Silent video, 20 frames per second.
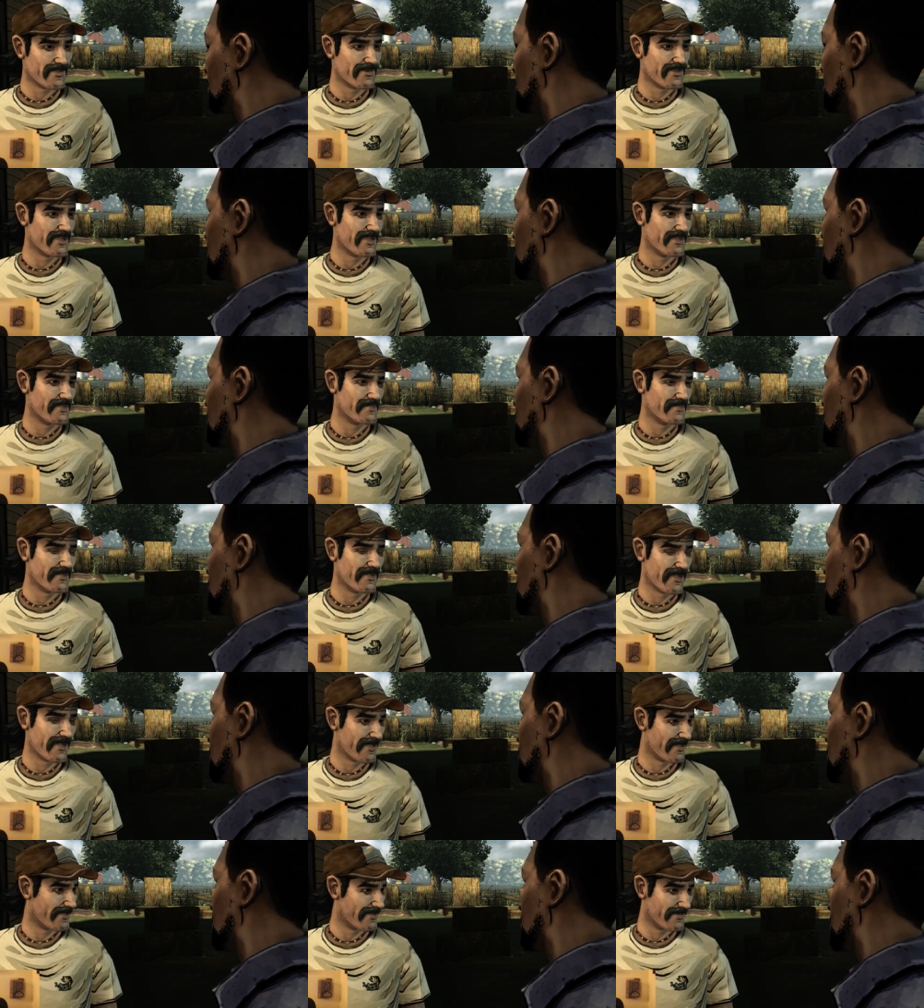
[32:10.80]
of a guy who
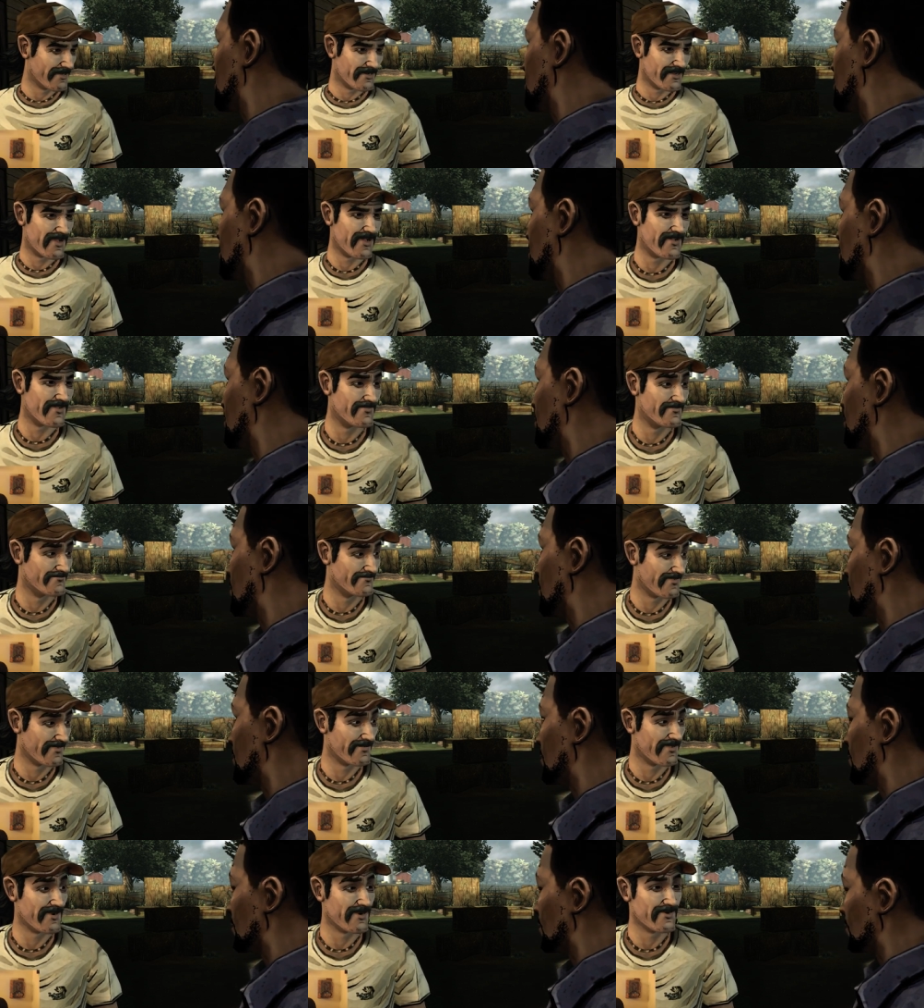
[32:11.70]
can knock
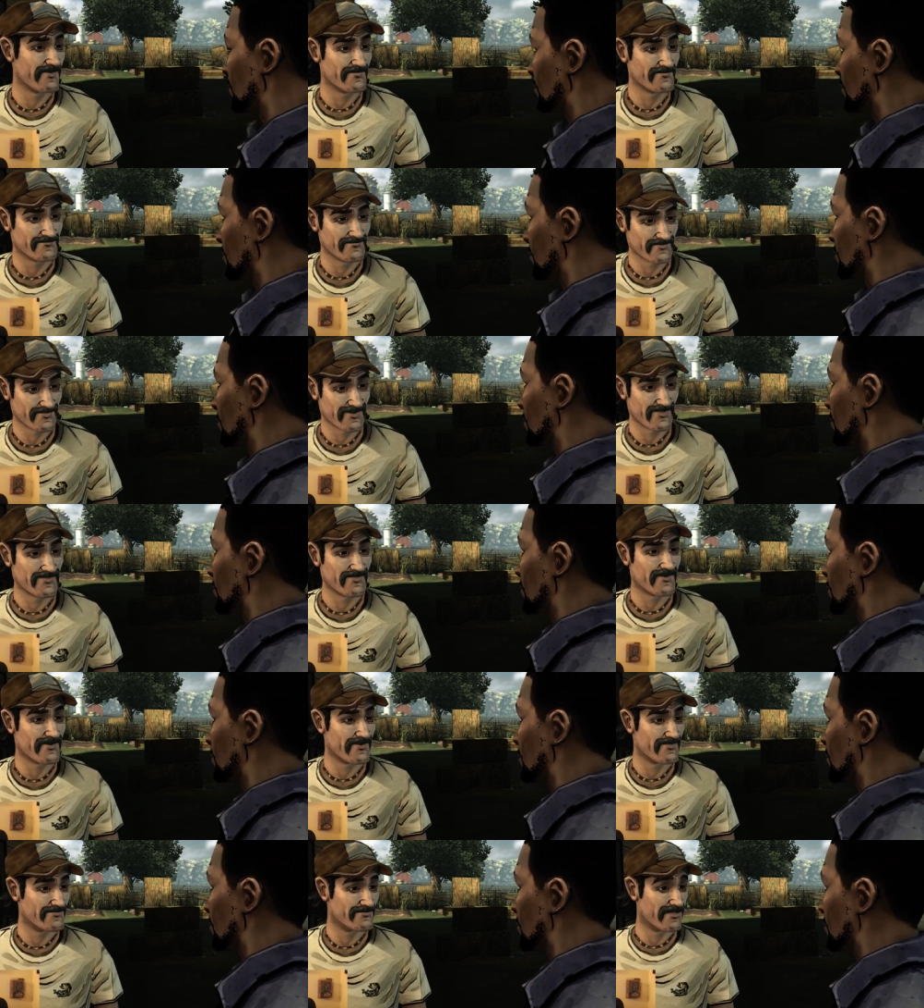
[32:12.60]
a couple of heads
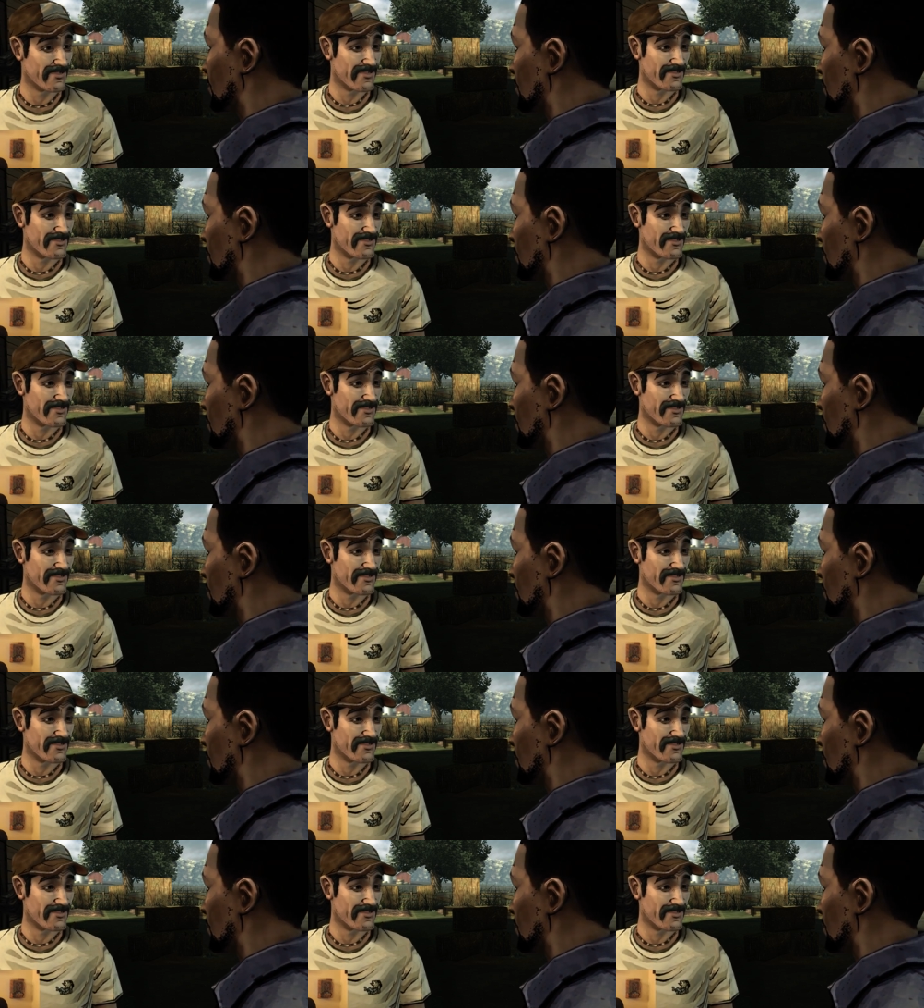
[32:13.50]
together if